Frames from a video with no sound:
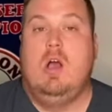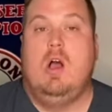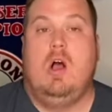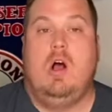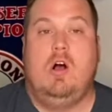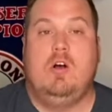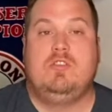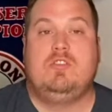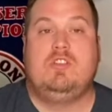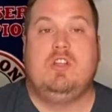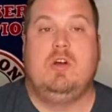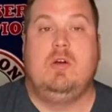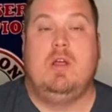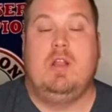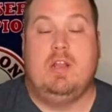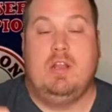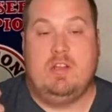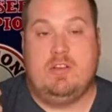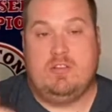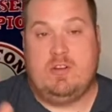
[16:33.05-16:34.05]
Also,
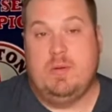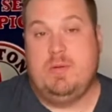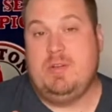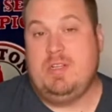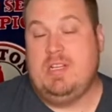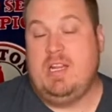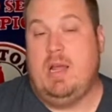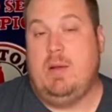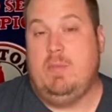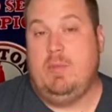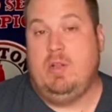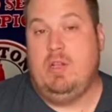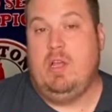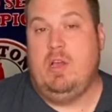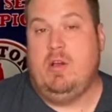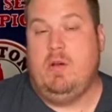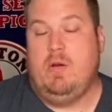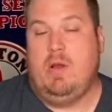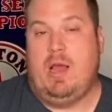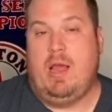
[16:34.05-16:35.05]
in the description down
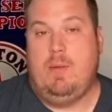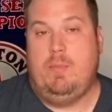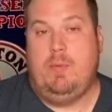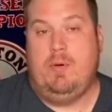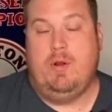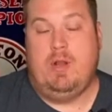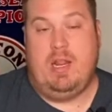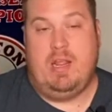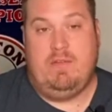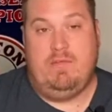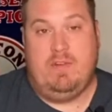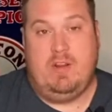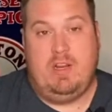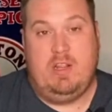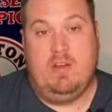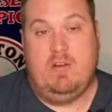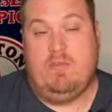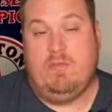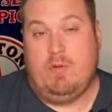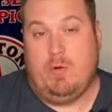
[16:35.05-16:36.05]
below, I put a
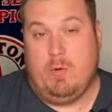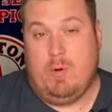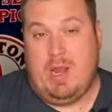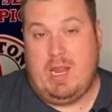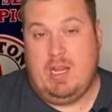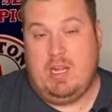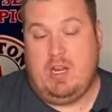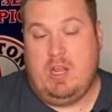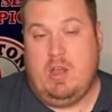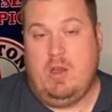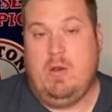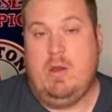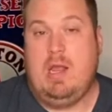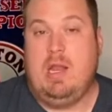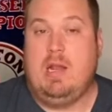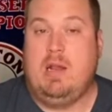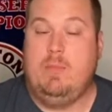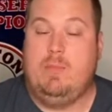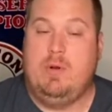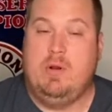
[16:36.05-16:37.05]
video for Wayneko and
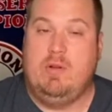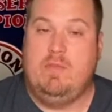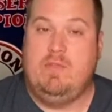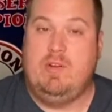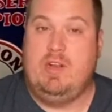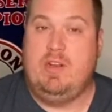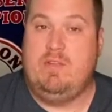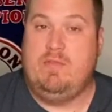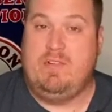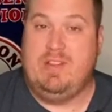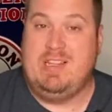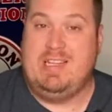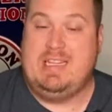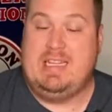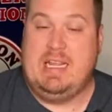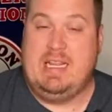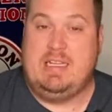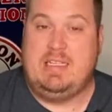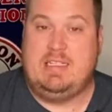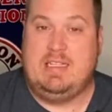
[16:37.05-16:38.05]
I put a video for the
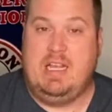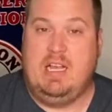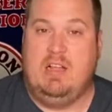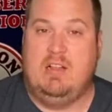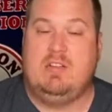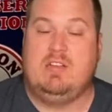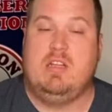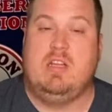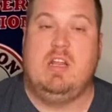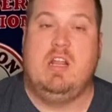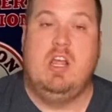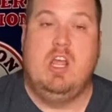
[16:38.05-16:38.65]
Dead Skeleton.